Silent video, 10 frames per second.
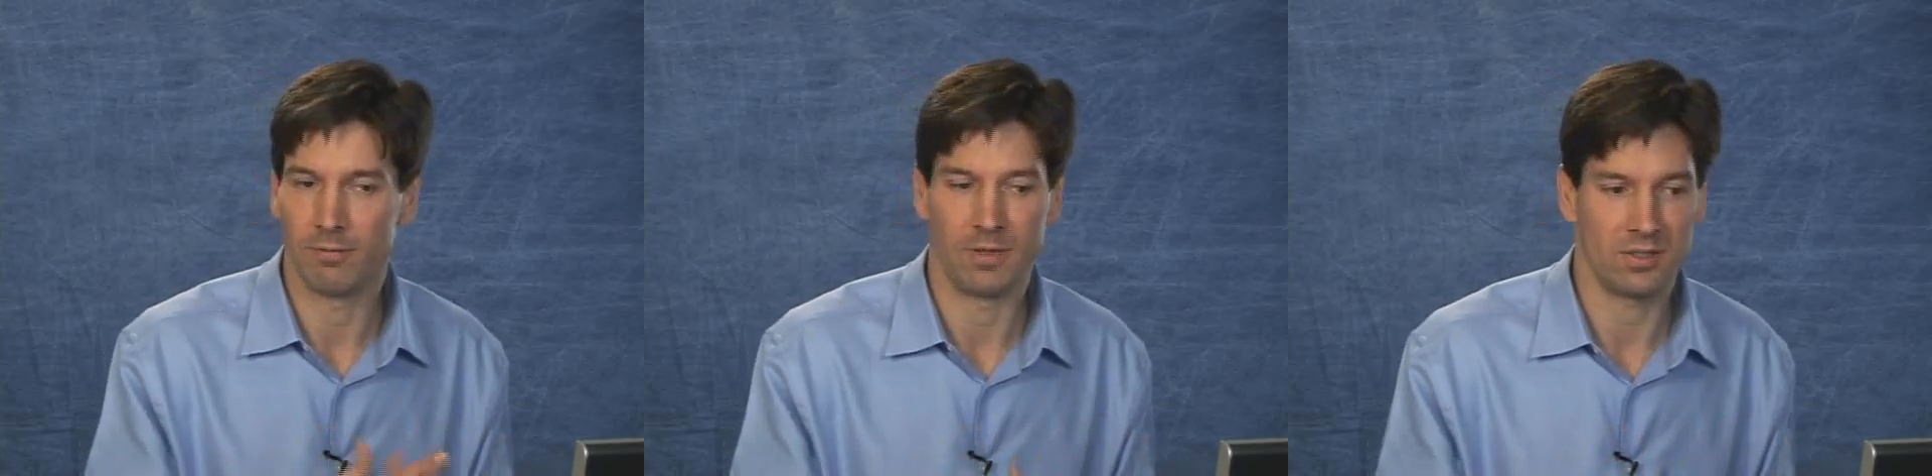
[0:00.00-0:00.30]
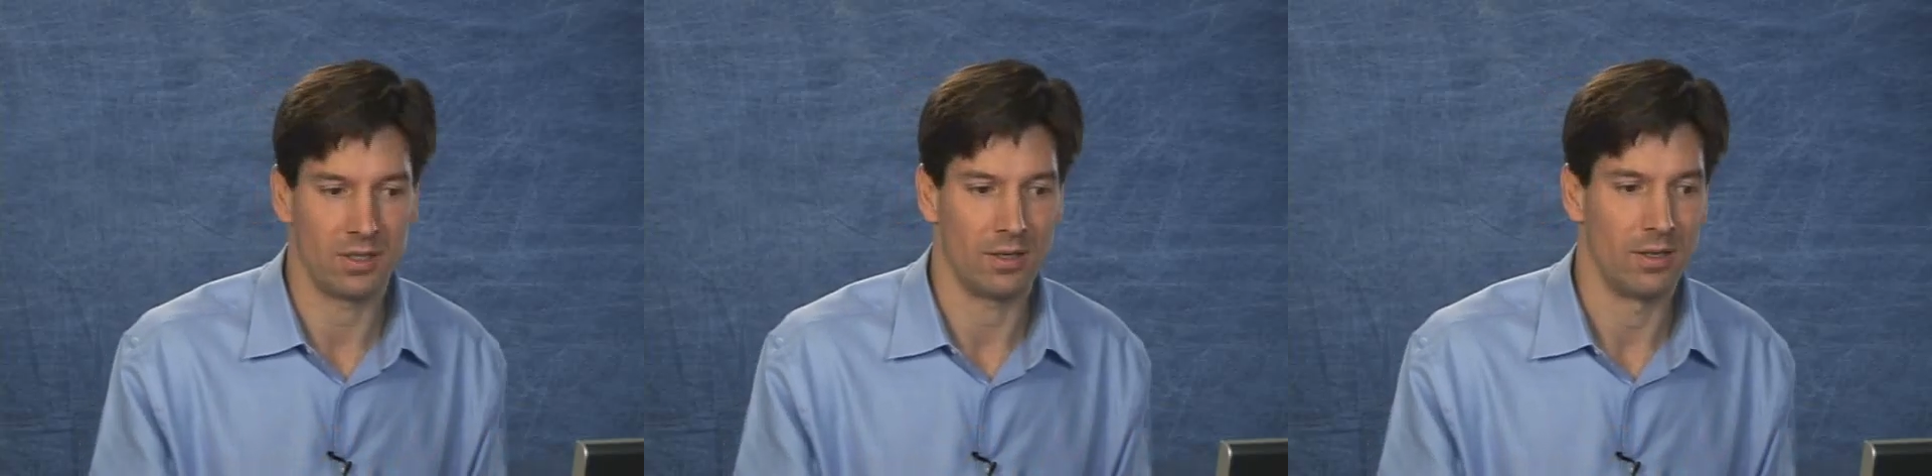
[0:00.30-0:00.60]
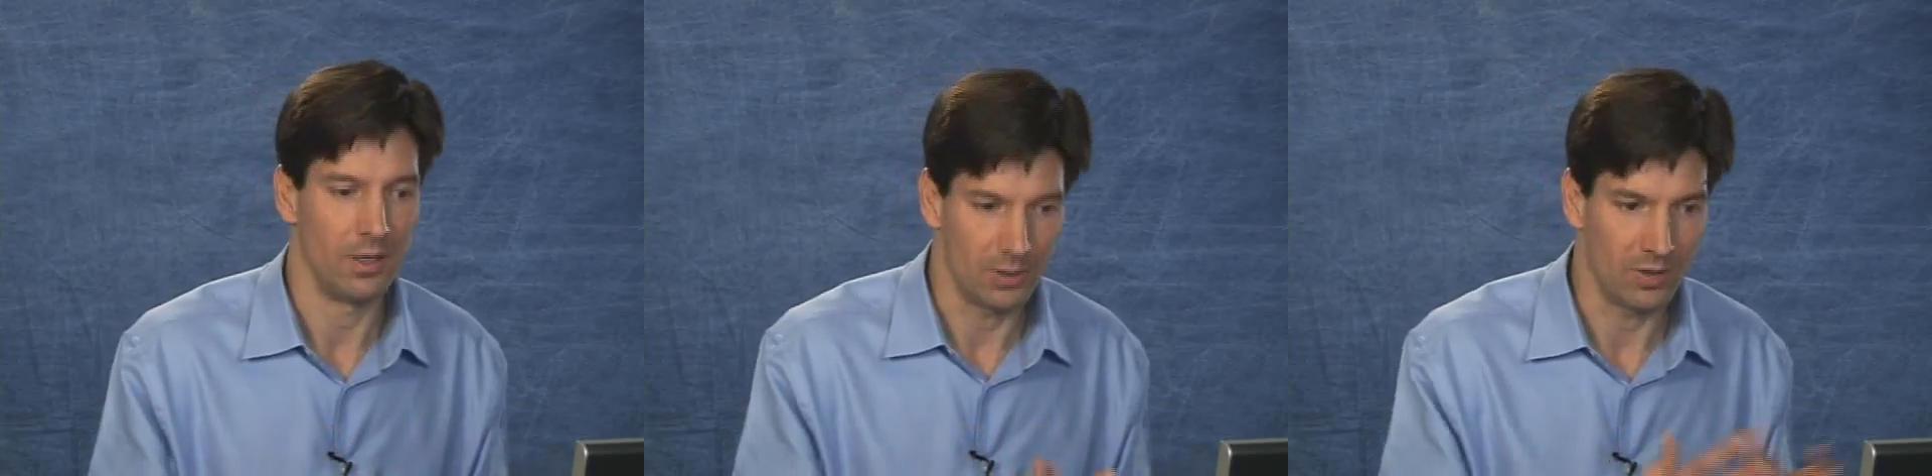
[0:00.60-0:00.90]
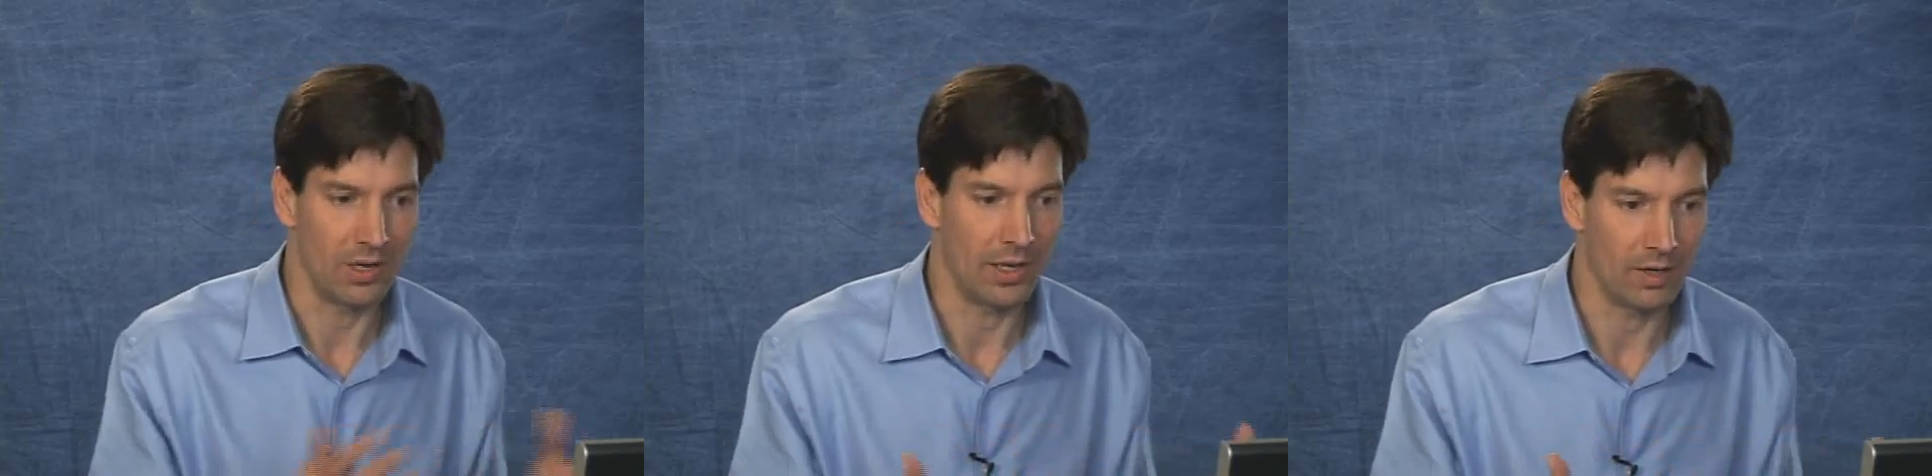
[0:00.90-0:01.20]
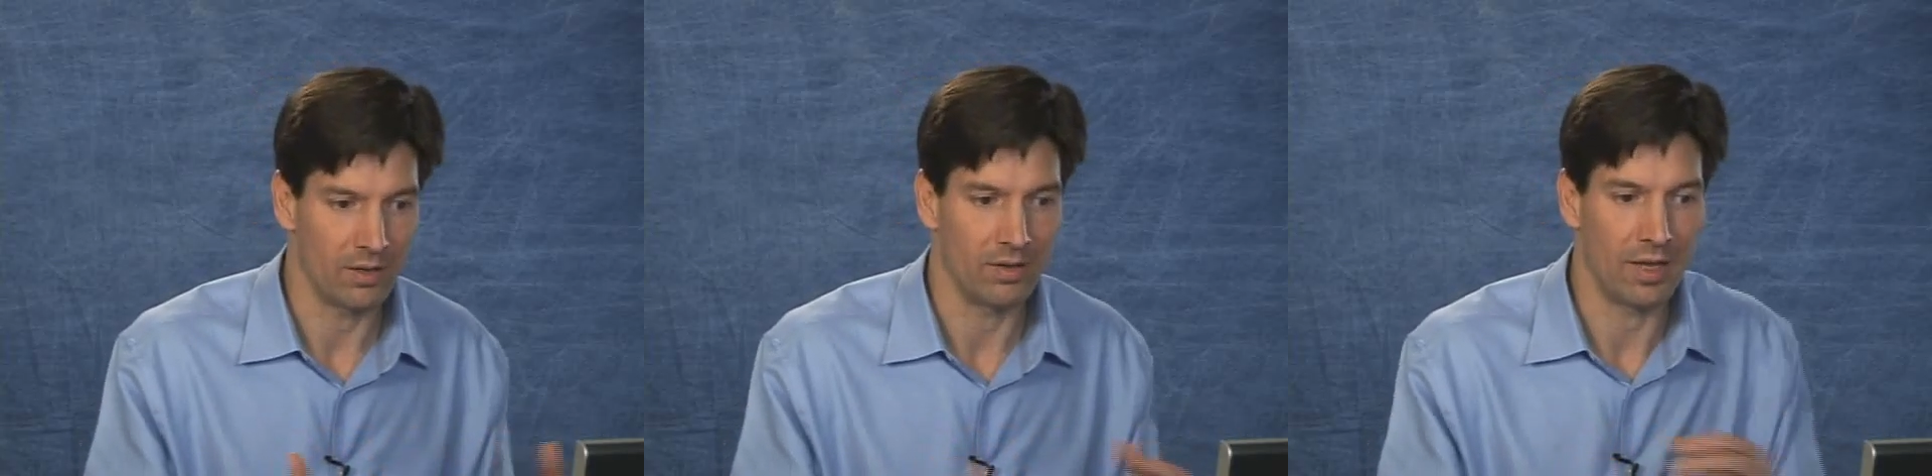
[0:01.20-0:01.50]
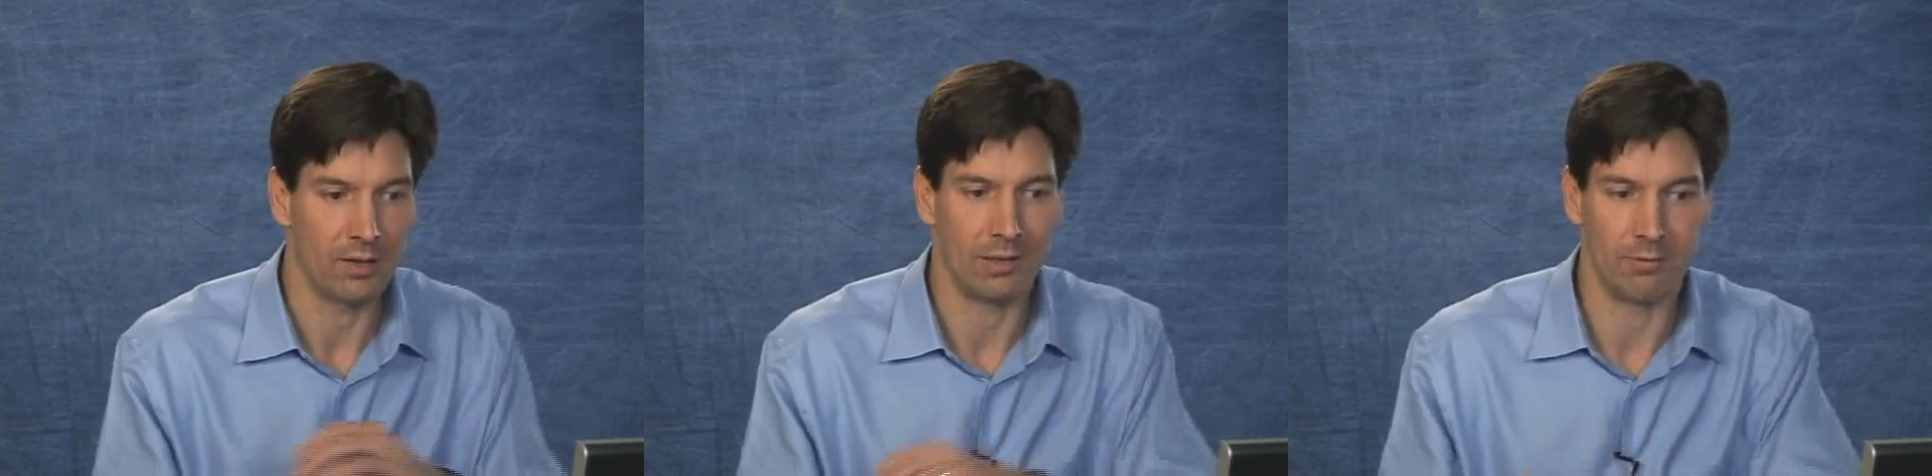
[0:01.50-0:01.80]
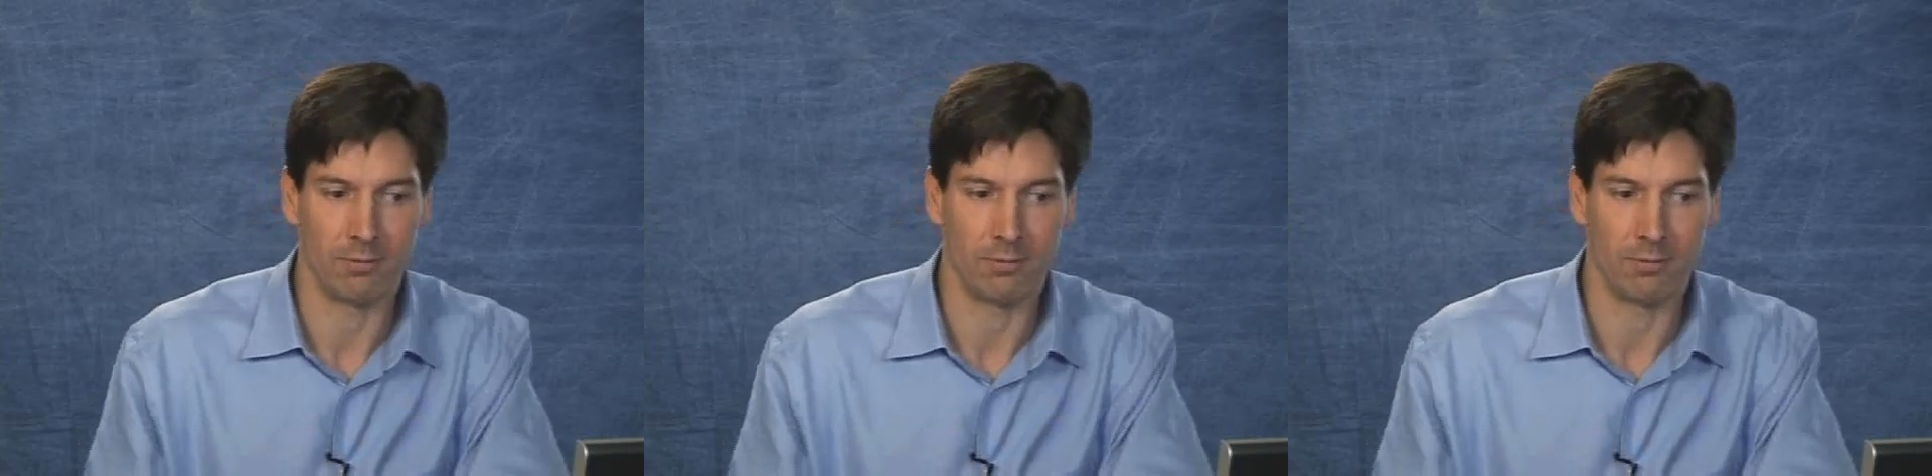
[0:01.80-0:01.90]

Vista. You can get on down-level